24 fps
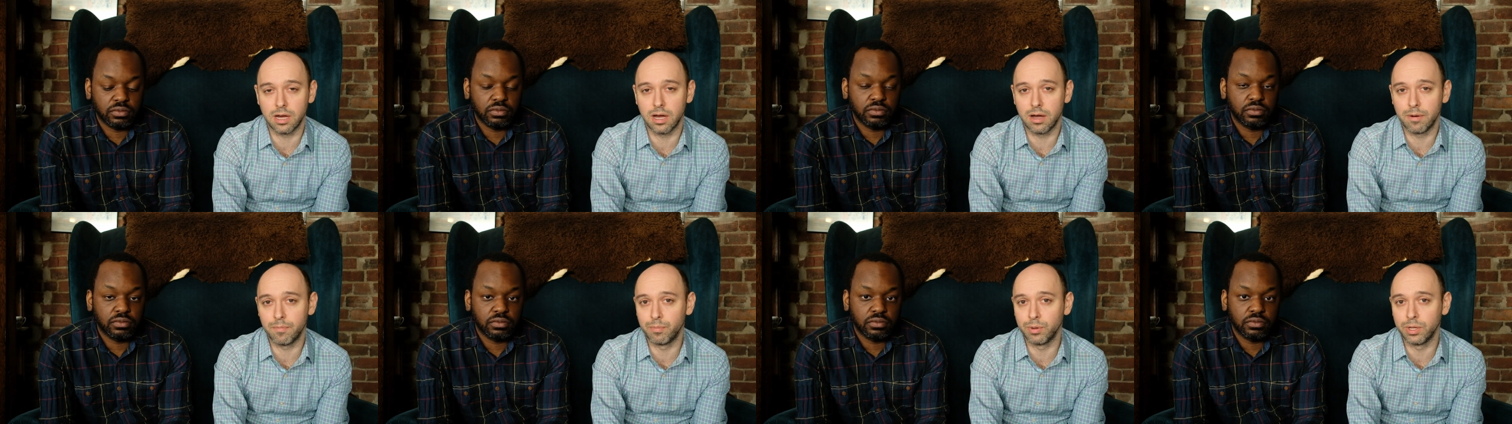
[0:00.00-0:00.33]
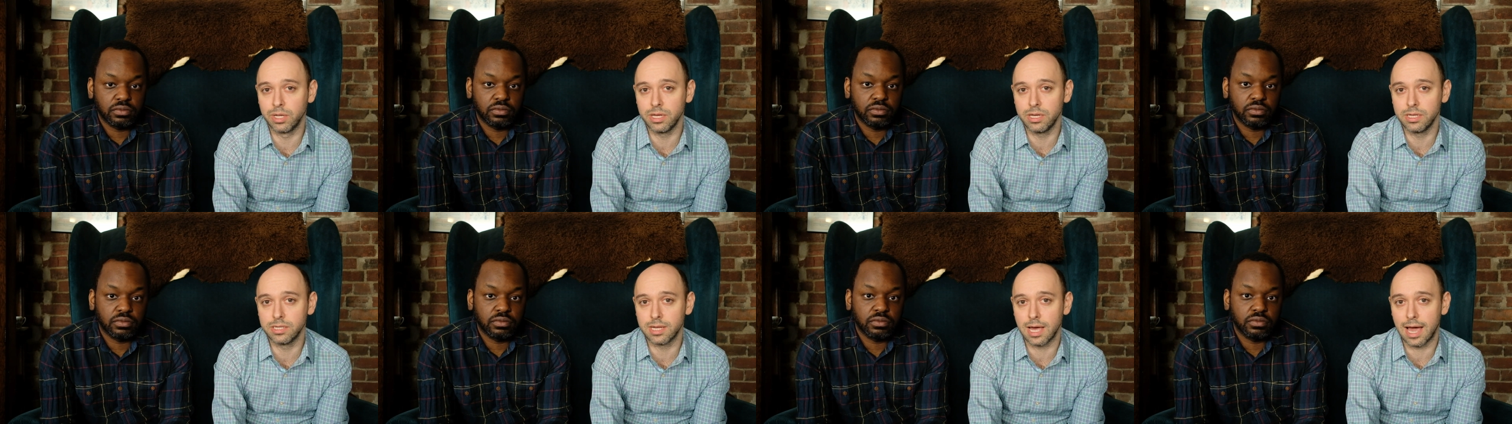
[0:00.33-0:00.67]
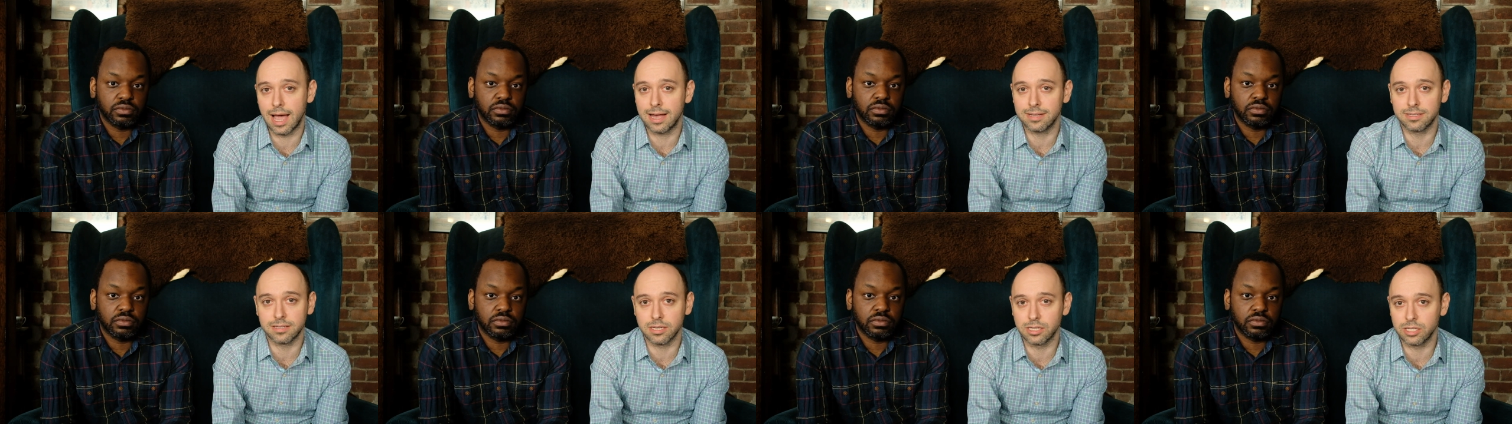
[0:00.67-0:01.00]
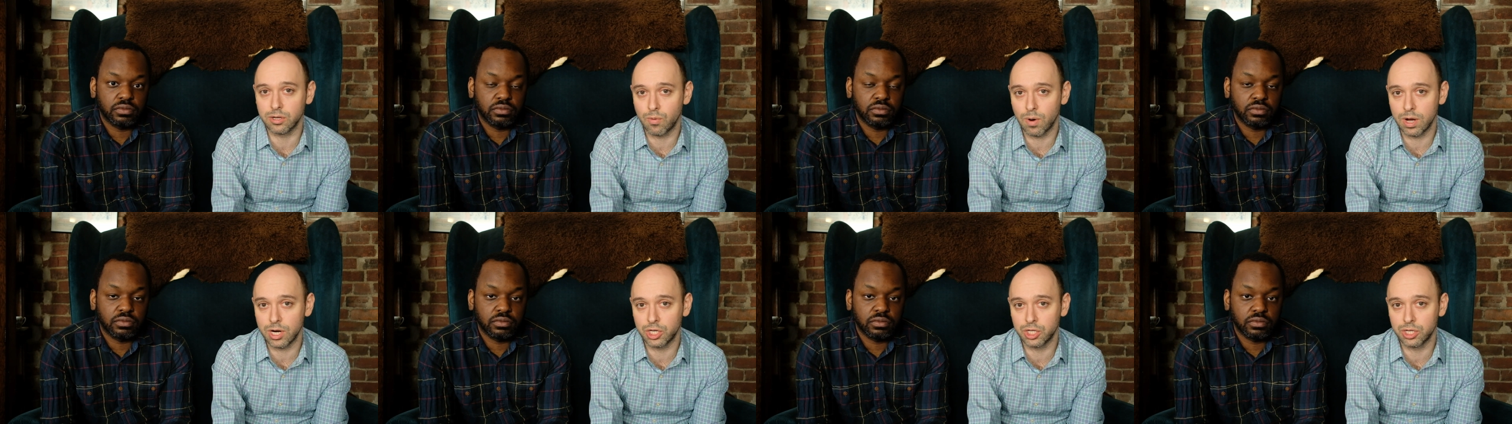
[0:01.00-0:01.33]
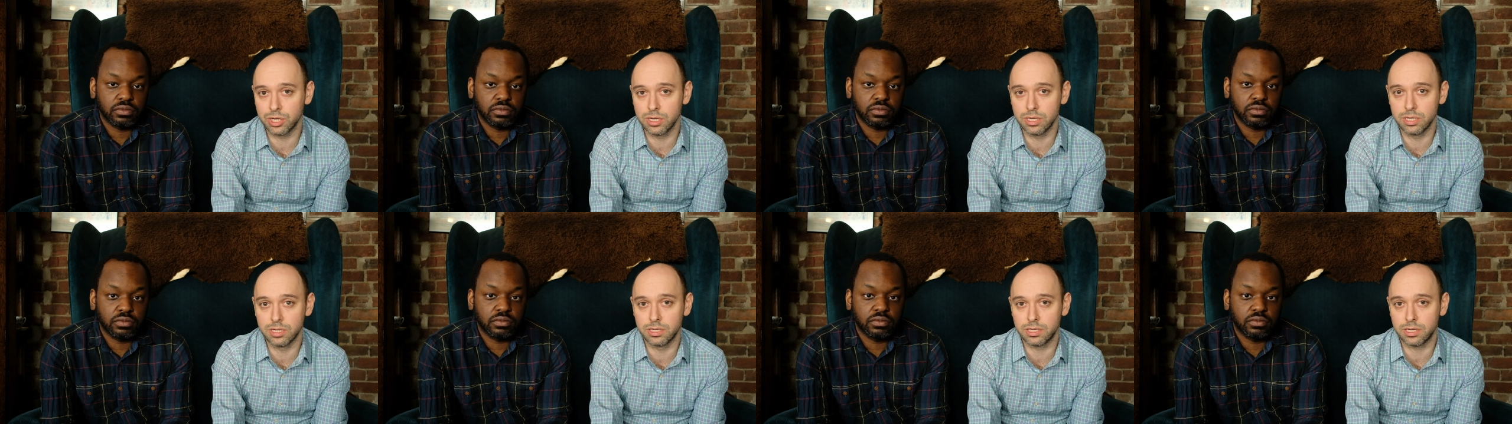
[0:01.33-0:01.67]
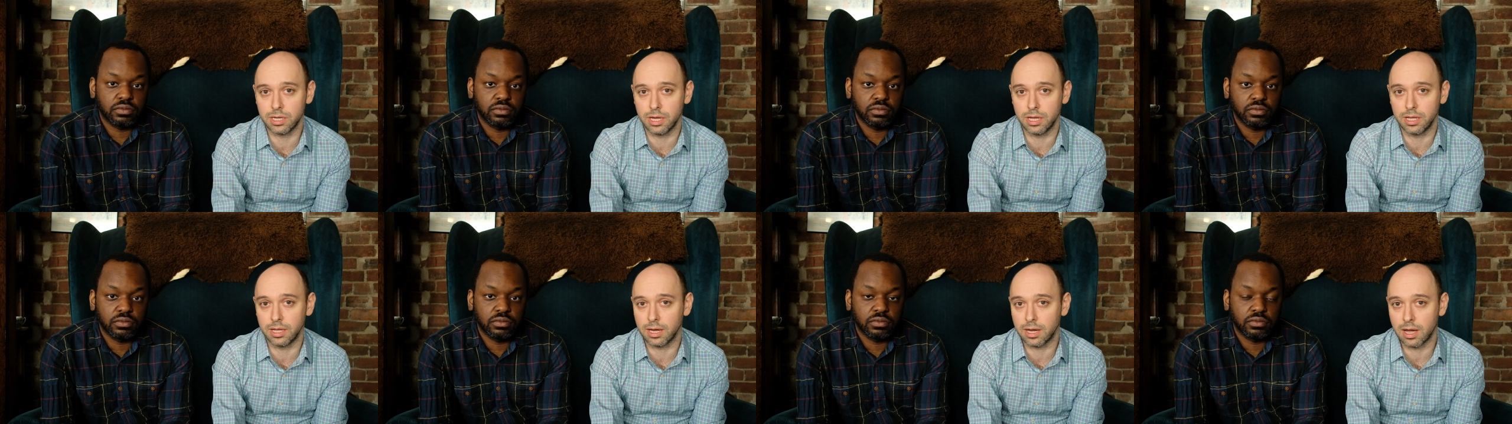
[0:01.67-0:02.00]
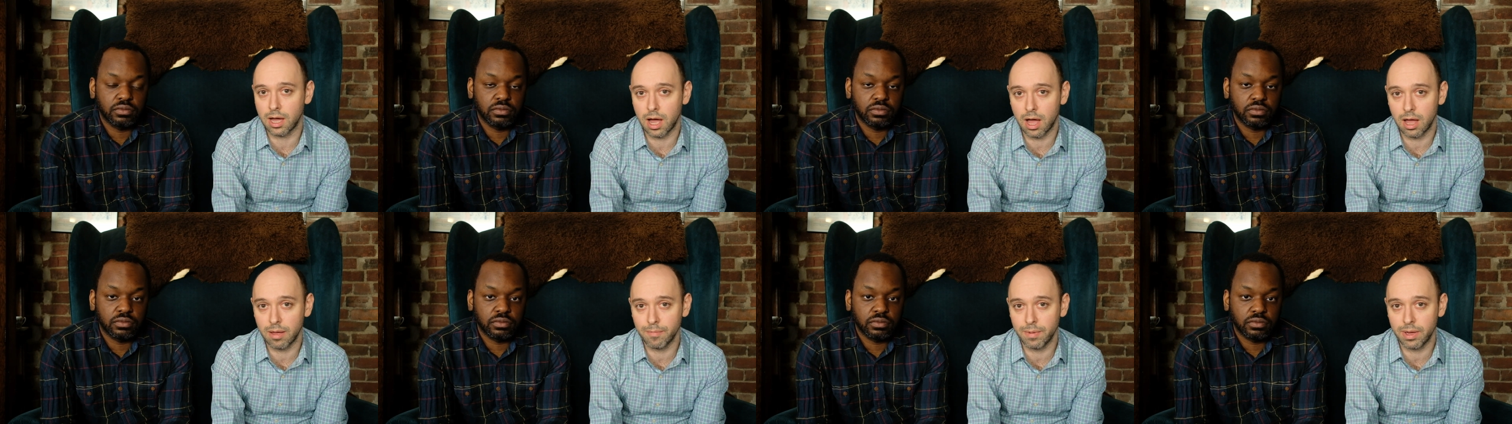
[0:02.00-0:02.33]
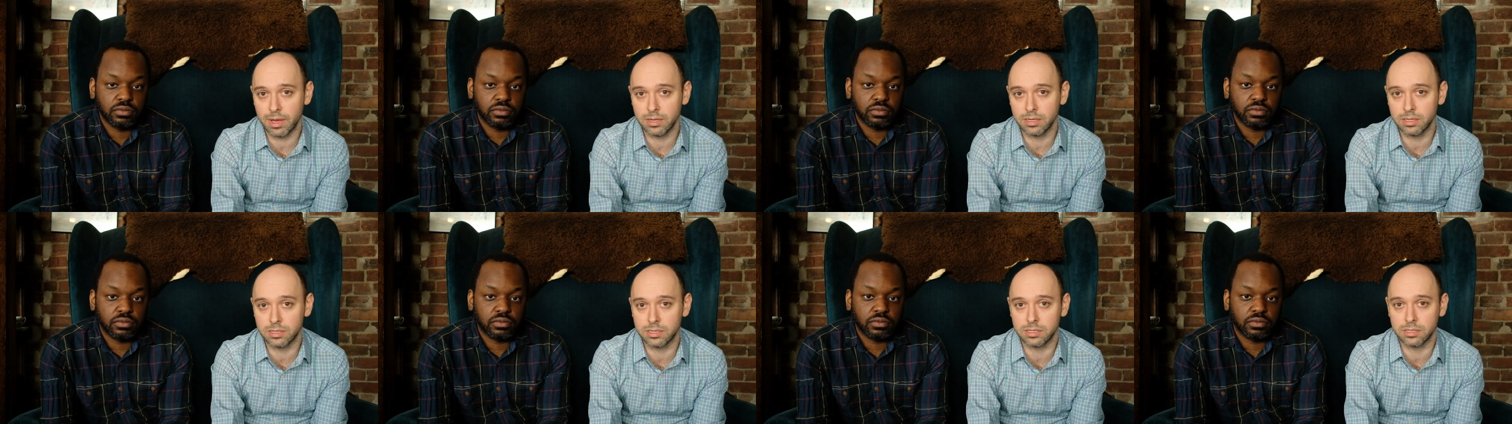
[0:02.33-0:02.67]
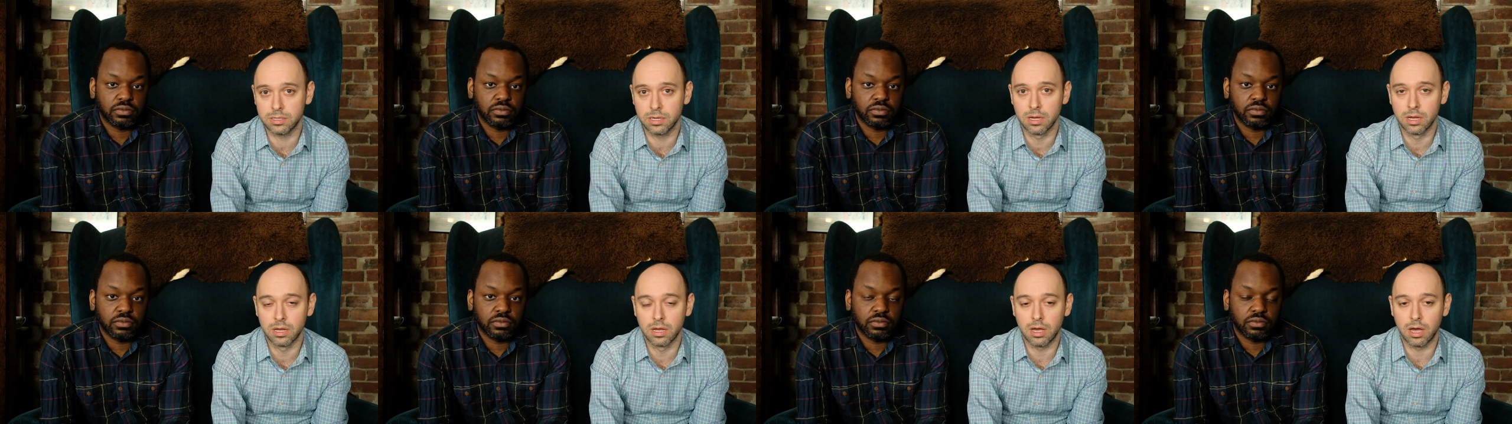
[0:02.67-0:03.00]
Speaker 1: Uh, please ask us questions in the comments.